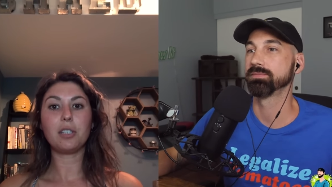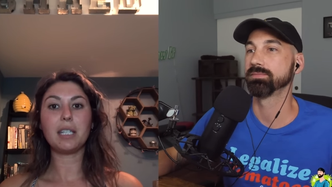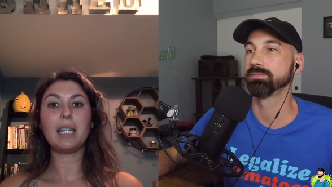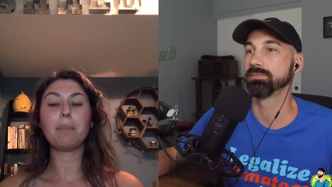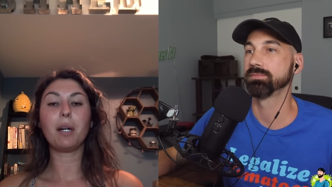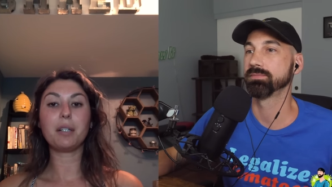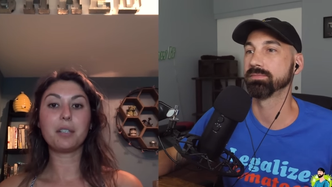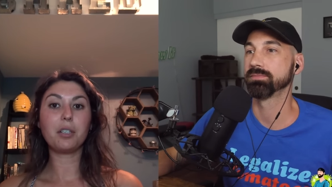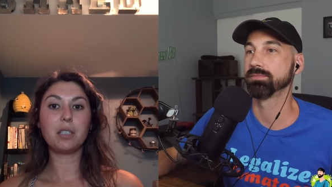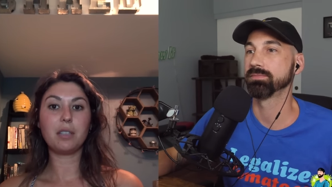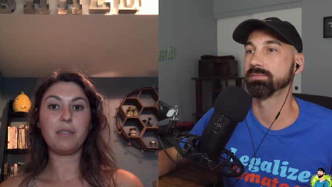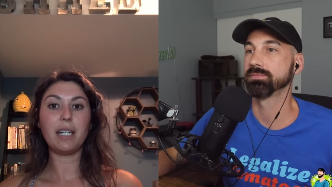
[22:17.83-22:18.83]
Speaker 1: and just keep on
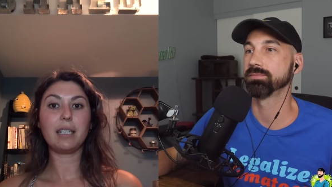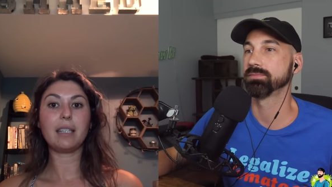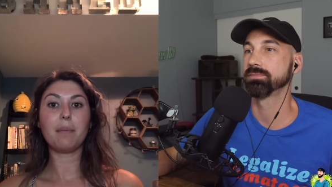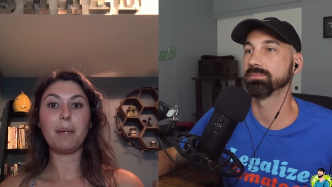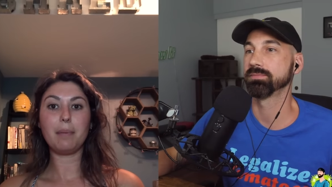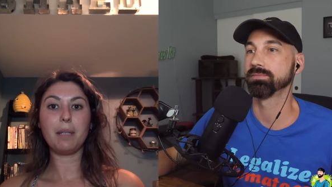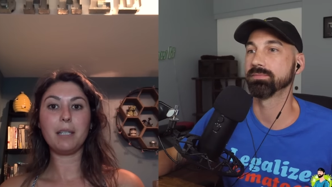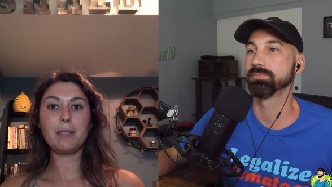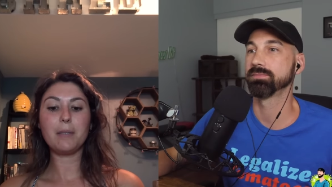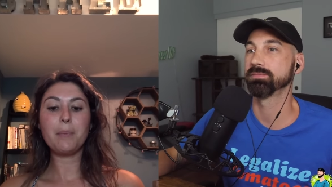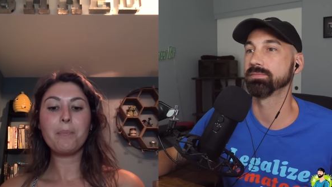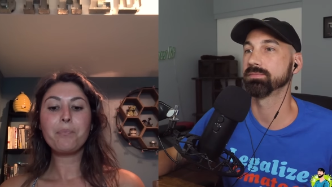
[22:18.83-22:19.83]
cultivating the
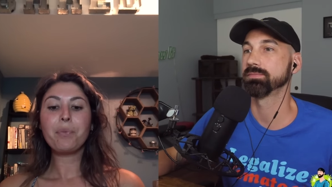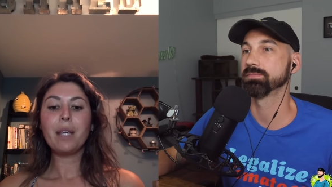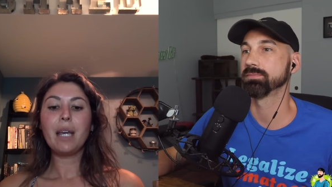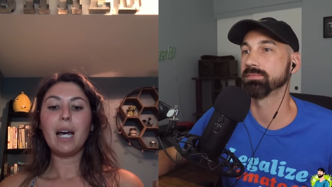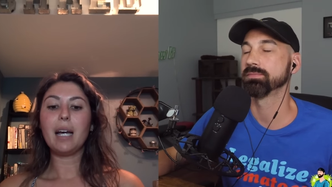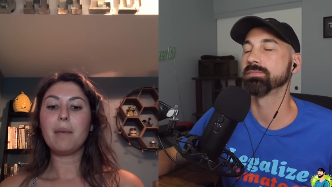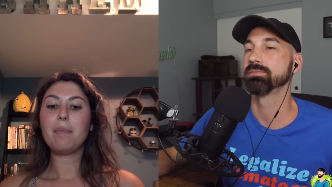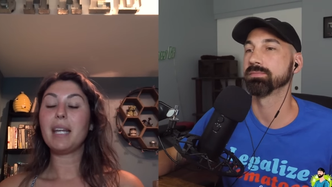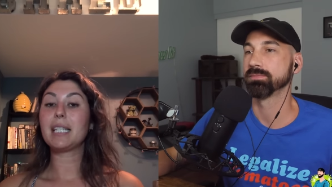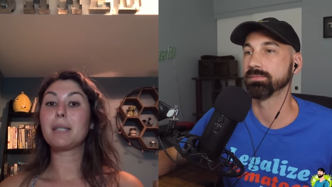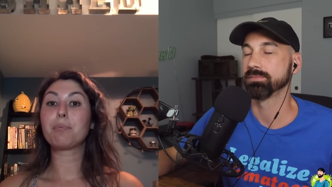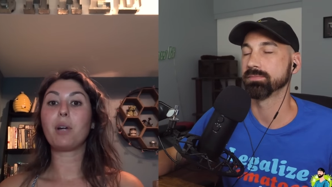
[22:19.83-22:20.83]
babies.
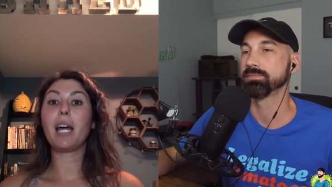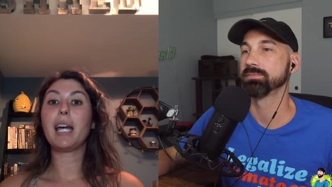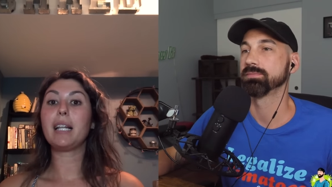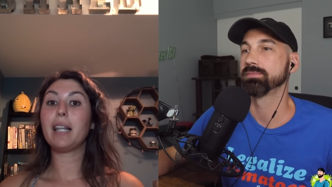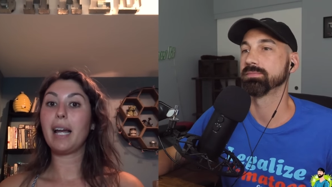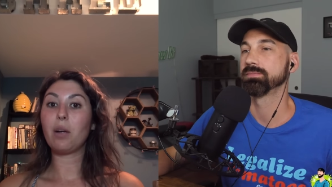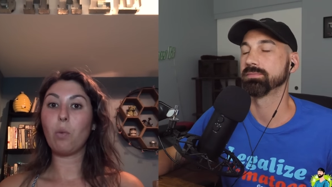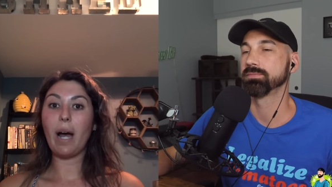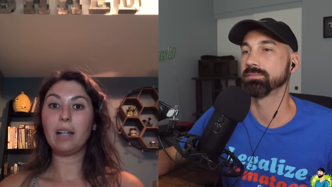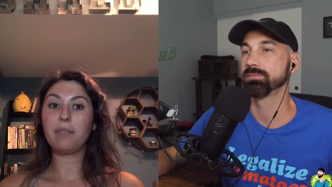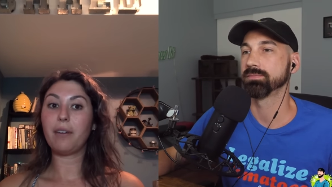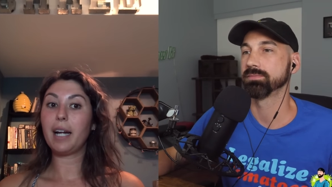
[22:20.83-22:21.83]
They spread like
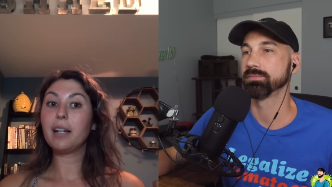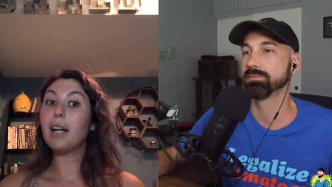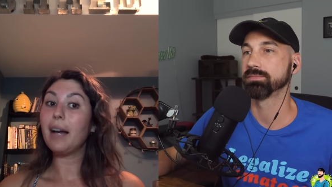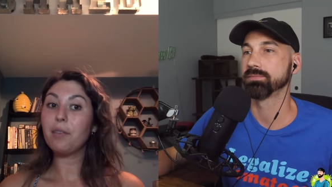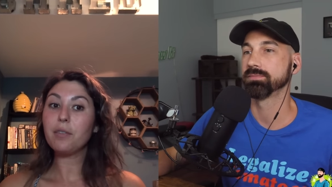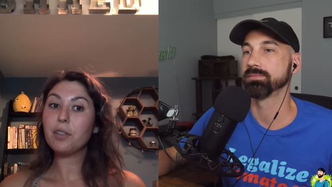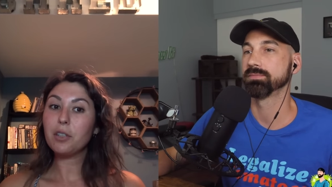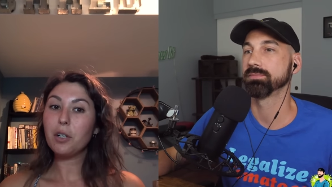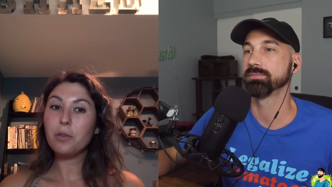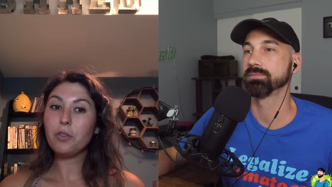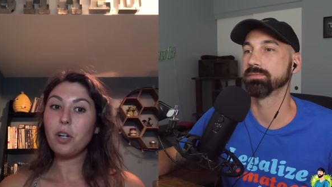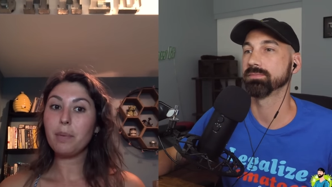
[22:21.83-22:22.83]
wildfire. Have you ever
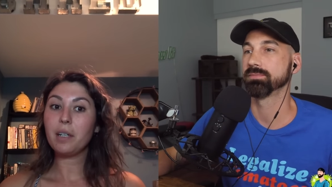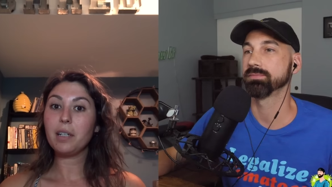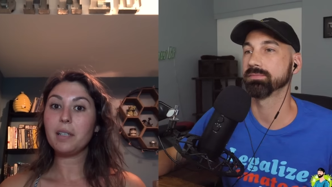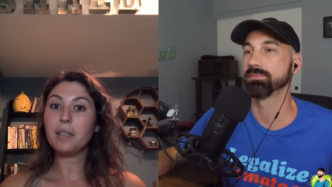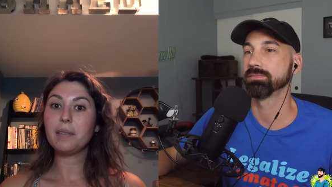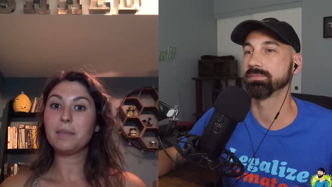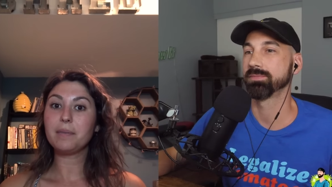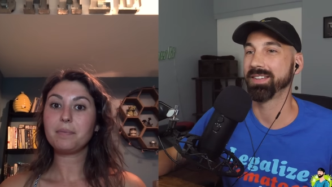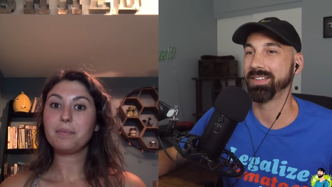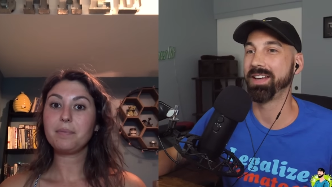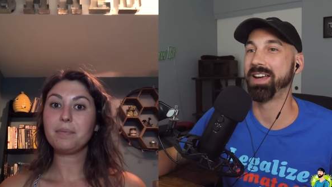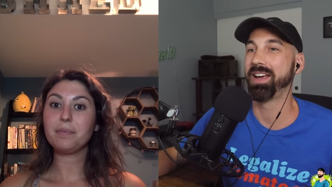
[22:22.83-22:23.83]
grown strawberries?
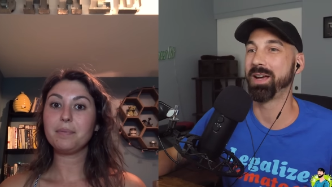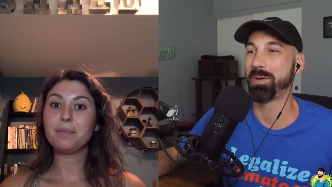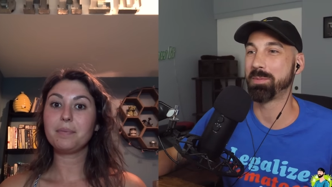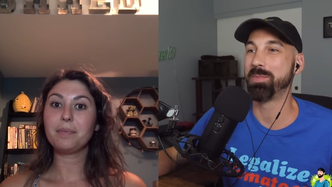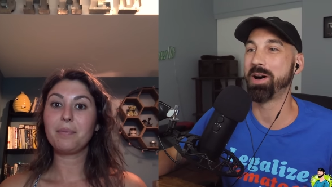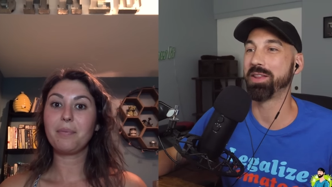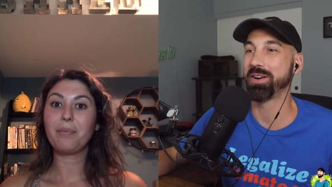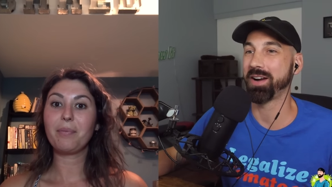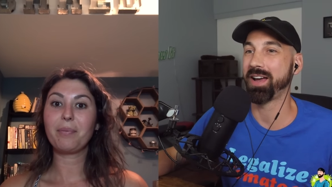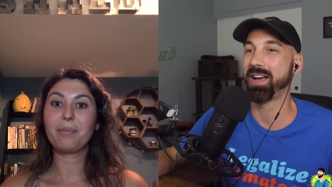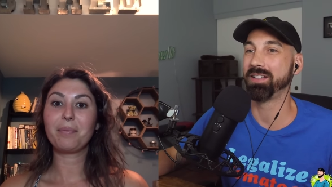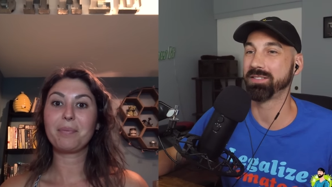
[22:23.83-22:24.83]
Speaker 2: Yeah, my mother
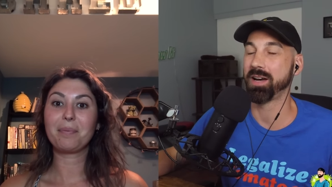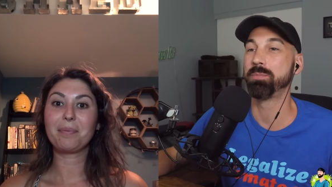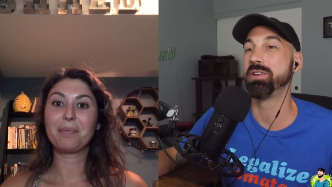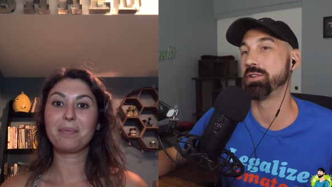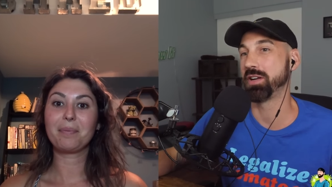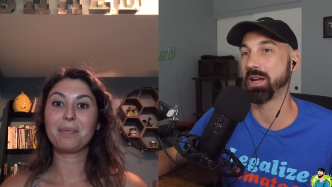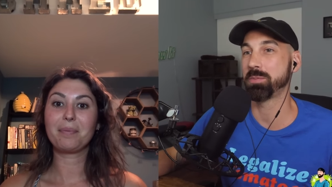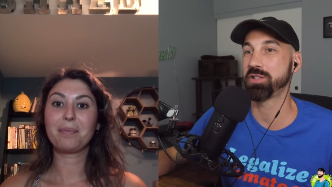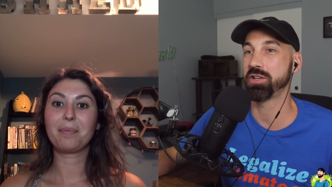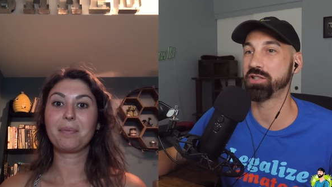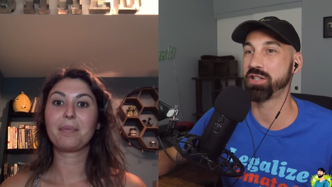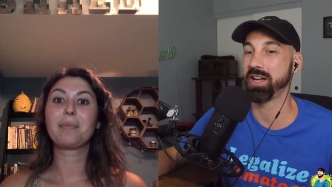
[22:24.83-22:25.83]
has up in New Hampshire.
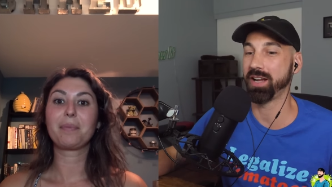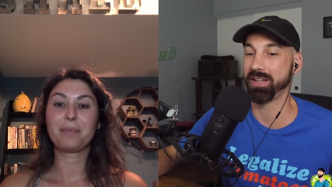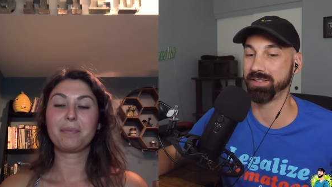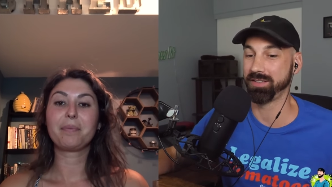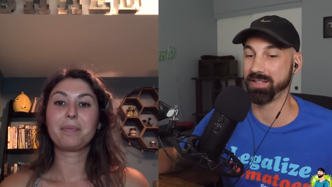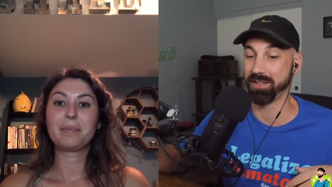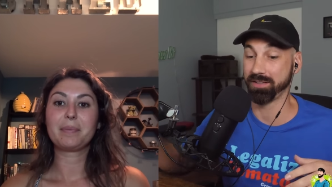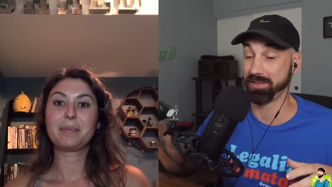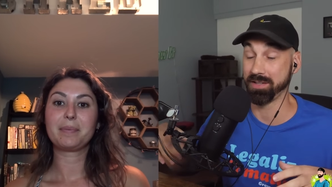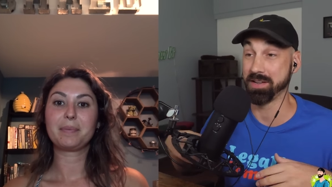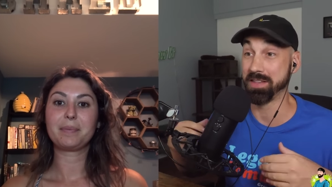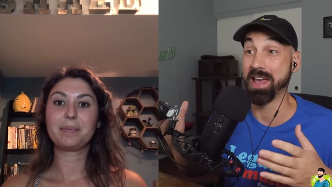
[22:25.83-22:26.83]
She has this,
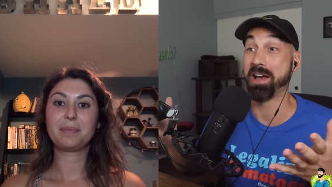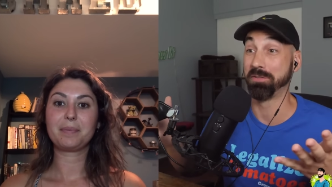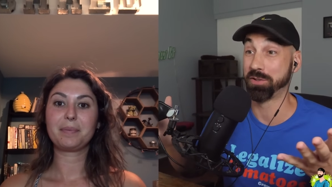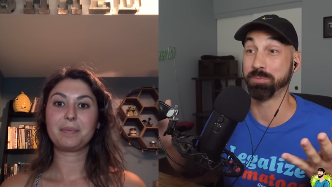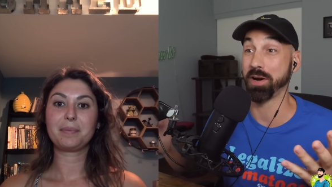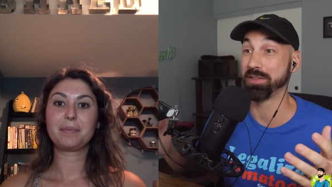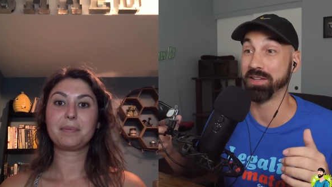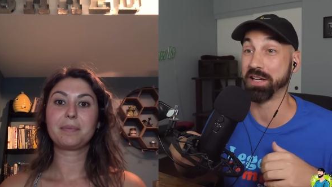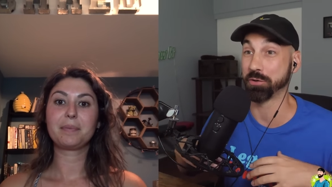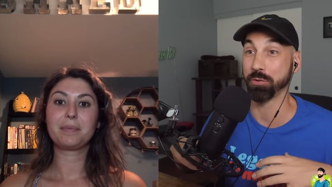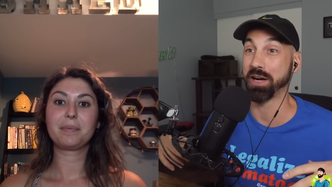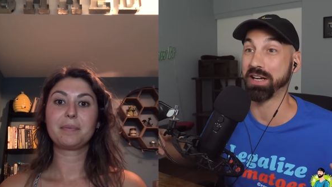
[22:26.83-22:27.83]
and they have spread like
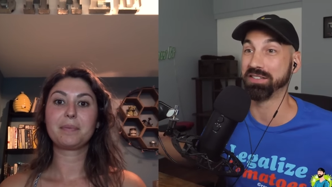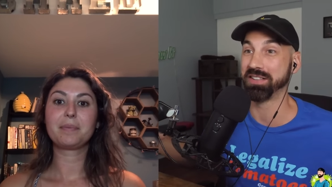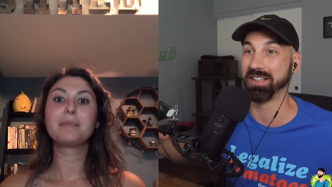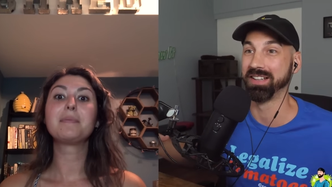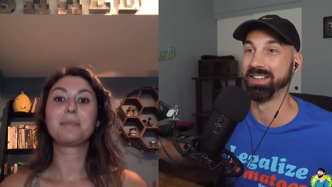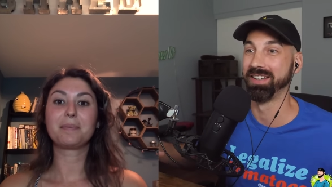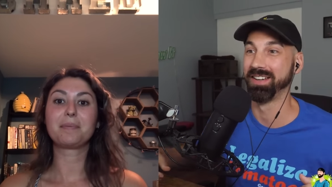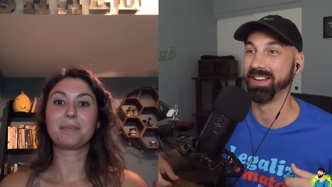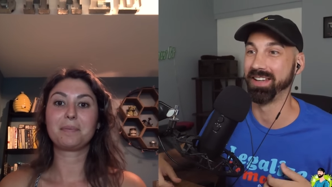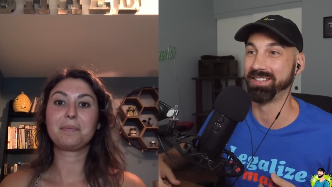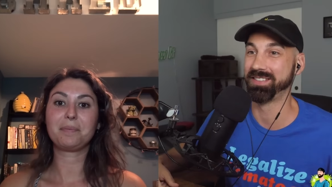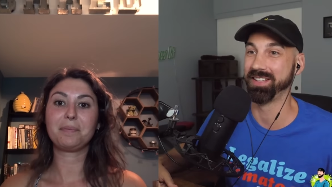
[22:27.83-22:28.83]
crazy.
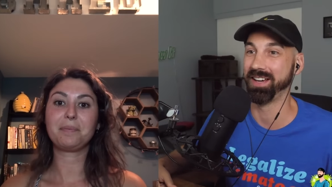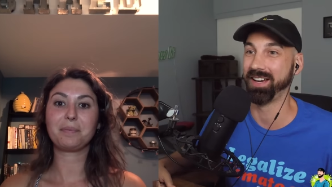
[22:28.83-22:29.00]
It's